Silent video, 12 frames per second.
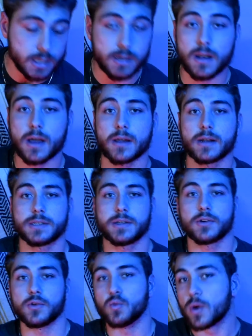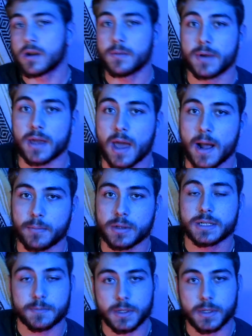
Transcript: I'm not going to tell you we're in Minneapolis,